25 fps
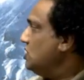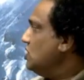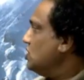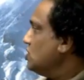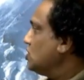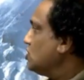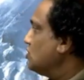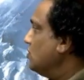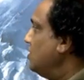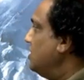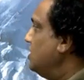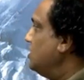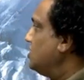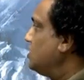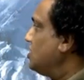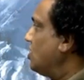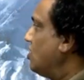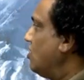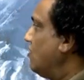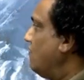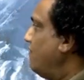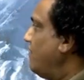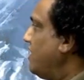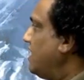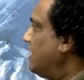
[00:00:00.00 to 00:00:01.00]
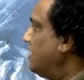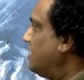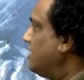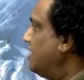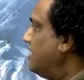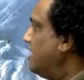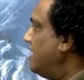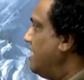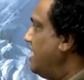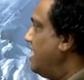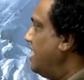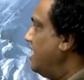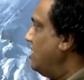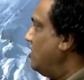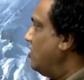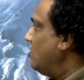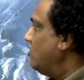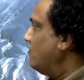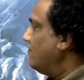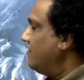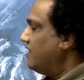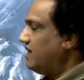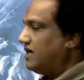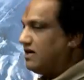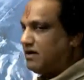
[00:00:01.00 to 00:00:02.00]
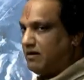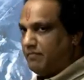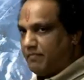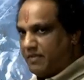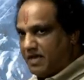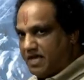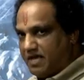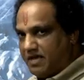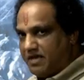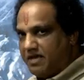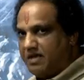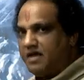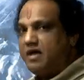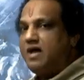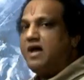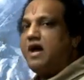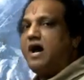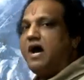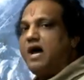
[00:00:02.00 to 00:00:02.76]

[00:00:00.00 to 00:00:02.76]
So instead of vector A dot vector B,